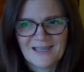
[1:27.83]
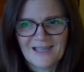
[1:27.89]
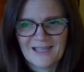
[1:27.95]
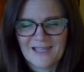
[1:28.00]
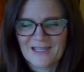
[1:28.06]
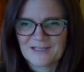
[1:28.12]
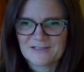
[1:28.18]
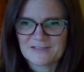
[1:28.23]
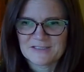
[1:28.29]

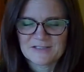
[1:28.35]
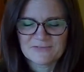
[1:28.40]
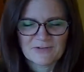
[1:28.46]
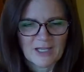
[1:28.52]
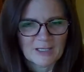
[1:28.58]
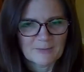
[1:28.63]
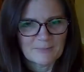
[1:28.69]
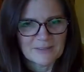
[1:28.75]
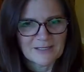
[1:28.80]
and
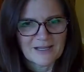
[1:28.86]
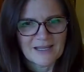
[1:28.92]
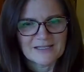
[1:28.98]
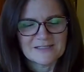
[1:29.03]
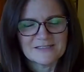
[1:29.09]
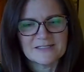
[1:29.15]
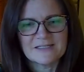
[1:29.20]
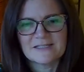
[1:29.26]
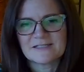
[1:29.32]
developing
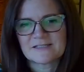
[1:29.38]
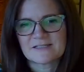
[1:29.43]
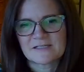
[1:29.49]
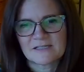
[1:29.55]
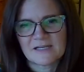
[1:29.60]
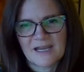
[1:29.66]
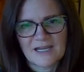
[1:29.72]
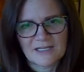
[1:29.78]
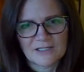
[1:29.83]
ideas
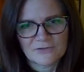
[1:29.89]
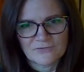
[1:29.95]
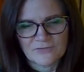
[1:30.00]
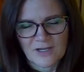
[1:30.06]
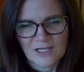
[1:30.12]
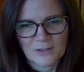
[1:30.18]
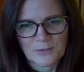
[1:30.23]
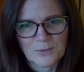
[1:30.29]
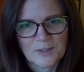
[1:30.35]
and gaining
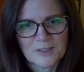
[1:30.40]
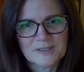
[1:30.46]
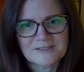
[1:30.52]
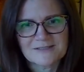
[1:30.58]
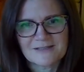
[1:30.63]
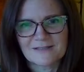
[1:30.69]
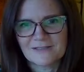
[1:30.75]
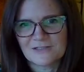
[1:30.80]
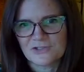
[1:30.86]

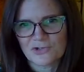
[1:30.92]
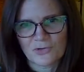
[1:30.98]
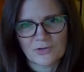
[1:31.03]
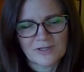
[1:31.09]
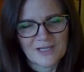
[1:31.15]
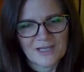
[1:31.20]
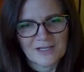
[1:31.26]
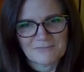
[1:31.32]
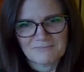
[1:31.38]
followers and
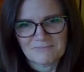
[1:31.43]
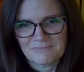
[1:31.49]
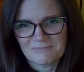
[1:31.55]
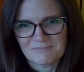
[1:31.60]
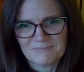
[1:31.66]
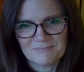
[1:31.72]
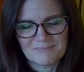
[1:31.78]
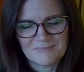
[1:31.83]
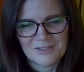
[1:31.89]
enjoying,
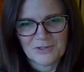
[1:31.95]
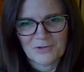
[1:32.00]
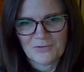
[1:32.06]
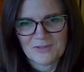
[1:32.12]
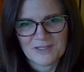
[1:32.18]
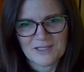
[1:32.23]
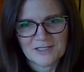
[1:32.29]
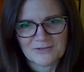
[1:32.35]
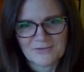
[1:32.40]

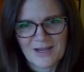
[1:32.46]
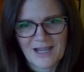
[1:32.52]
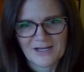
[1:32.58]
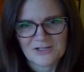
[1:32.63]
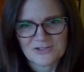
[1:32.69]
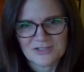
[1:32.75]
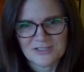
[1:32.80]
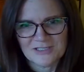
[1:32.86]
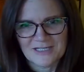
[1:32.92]
the
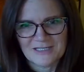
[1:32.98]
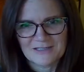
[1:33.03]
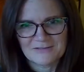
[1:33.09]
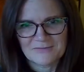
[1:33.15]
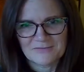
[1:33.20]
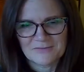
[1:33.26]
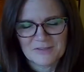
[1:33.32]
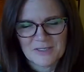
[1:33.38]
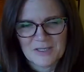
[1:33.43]
interaction.
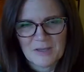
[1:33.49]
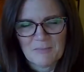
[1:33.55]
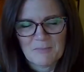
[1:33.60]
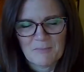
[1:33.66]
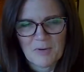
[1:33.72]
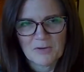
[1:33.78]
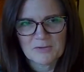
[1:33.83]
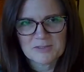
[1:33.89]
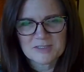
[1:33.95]
And
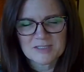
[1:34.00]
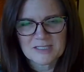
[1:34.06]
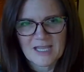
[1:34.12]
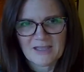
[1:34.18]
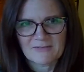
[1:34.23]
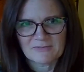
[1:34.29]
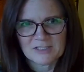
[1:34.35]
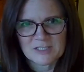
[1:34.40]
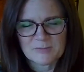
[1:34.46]
mostly
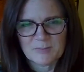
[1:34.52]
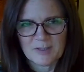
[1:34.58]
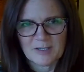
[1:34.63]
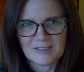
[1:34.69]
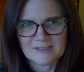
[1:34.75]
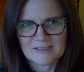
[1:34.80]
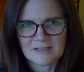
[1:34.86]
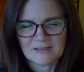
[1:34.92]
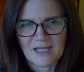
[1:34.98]
I've
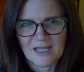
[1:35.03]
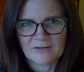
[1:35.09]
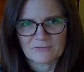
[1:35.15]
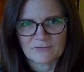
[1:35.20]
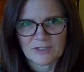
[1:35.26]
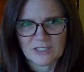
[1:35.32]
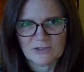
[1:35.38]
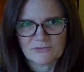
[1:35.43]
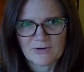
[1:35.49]
experienced a lot of
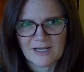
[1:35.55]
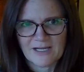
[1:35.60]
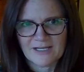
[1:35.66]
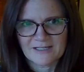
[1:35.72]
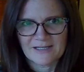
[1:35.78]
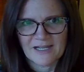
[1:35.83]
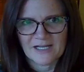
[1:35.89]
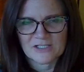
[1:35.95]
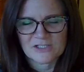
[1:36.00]
really great
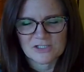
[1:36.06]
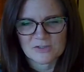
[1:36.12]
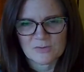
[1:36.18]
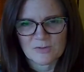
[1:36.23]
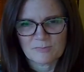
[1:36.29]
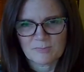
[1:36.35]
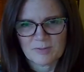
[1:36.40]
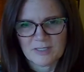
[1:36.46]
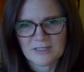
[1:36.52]
connections
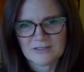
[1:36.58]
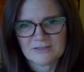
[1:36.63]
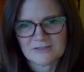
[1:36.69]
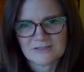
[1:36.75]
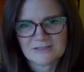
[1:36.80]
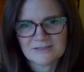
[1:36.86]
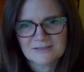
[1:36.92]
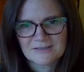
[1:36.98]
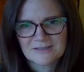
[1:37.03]
with
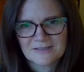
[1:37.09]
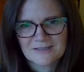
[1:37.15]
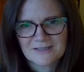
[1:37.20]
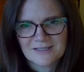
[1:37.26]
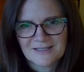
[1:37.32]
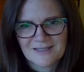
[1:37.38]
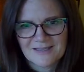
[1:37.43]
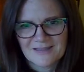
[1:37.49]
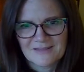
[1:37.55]
peers
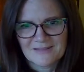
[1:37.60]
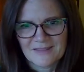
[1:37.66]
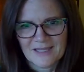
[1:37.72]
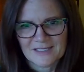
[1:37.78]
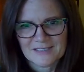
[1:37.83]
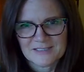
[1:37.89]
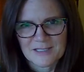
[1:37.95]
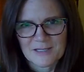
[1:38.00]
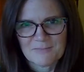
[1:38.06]

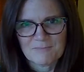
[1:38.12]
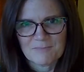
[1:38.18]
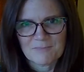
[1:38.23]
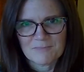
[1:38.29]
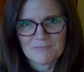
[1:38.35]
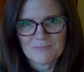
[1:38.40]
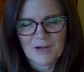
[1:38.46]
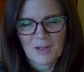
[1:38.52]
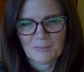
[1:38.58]
that are
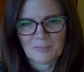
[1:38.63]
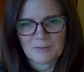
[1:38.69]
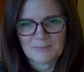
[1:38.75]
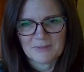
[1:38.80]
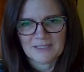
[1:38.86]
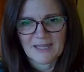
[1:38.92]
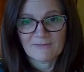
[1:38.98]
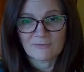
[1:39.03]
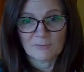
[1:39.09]
helping
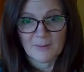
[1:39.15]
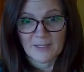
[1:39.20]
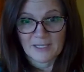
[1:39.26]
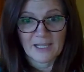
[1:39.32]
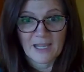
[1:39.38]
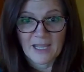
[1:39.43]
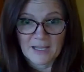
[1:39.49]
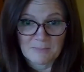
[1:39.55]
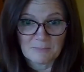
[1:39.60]
me level my
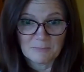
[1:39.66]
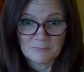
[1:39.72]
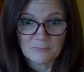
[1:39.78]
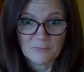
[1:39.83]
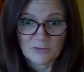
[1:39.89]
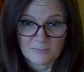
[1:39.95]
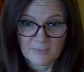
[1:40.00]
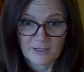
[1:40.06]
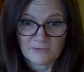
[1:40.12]
game
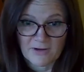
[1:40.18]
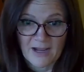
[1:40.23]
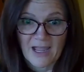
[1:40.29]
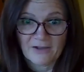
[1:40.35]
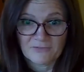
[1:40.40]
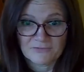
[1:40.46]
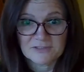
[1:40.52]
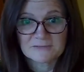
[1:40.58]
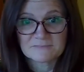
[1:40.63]
with my
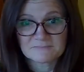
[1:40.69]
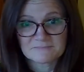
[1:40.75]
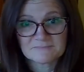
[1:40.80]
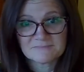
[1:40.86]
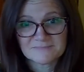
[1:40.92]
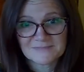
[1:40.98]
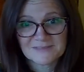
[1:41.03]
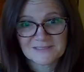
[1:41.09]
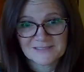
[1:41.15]
craft.
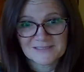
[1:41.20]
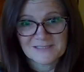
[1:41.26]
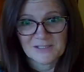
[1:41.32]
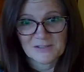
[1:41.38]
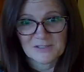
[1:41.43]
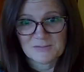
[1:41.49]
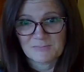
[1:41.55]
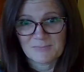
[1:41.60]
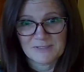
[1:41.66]

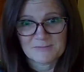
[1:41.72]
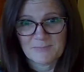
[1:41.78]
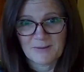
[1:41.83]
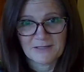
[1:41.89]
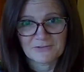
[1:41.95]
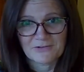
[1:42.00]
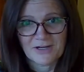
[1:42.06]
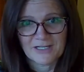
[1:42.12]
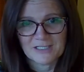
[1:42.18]
So it's
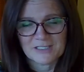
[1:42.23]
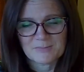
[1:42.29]
been a great